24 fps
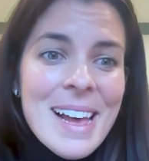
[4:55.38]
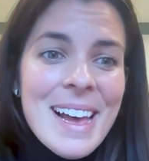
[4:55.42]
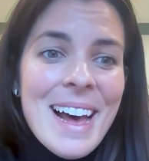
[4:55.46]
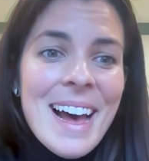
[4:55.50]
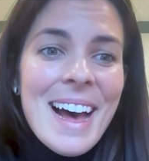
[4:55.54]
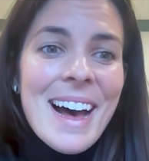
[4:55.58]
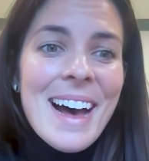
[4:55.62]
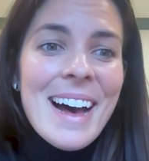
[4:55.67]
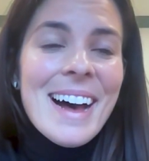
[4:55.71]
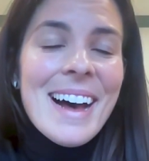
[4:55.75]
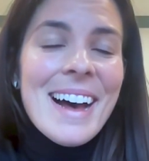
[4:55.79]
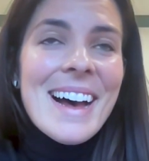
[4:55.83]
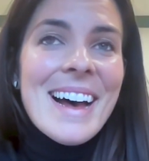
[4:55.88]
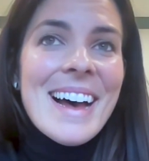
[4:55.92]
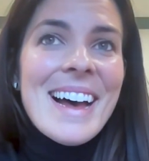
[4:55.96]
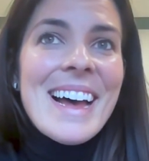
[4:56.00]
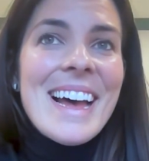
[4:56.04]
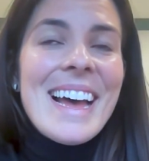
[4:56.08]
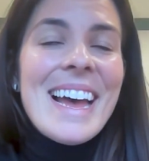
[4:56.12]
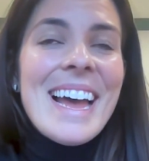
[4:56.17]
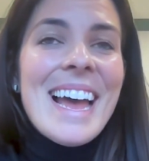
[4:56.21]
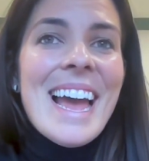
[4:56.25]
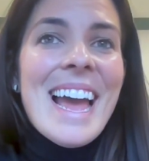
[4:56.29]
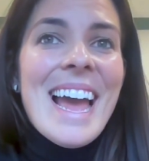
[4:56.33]

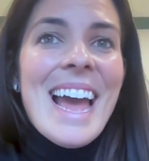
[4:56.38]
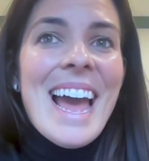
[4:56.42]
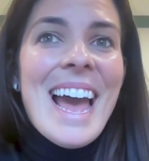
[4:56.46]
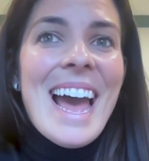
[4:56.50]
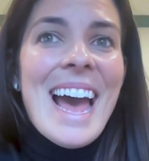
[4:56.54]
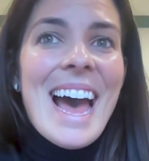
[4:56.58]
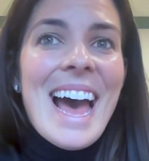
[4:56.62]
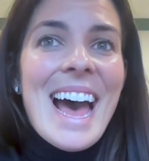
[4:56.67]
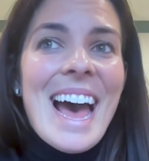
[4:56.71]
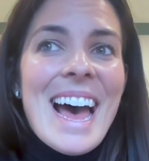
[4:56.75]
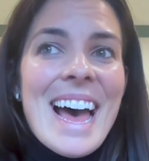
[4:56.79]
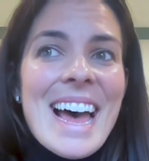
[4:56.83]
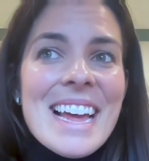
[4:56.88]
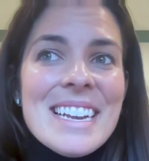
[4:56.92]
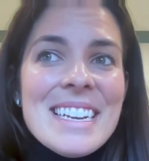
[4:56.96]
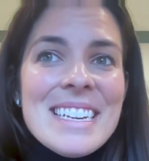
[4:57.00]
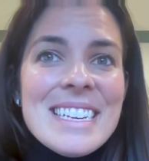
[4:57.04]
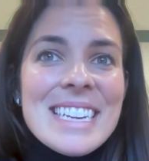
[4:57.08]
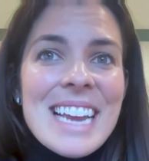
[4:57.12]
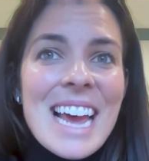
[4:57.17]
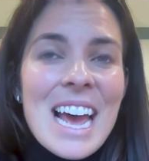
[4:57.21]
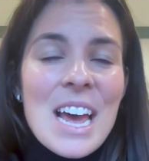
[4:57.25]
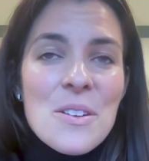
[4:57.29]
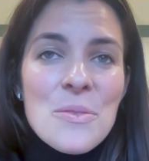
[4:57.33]

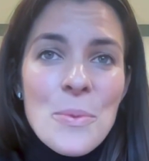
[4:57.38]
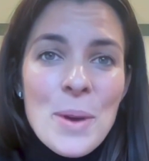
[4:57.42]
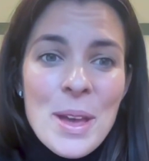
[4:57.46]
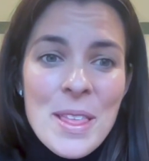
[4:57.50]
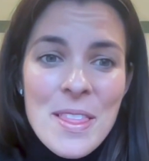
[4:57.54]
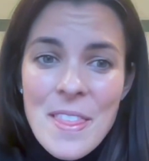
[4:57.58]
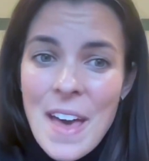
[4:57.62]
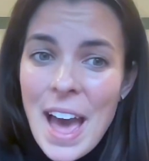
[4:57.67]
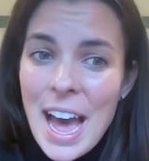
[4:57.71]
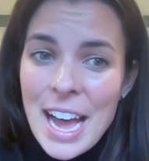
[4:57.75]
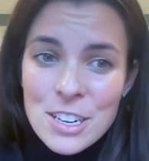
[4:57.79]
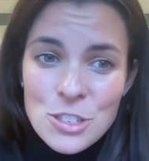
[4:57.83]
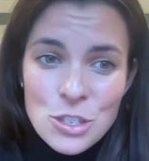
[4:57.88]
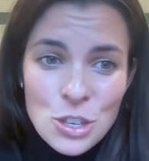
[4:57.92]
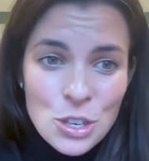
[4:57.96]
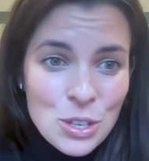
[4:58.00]
And with that,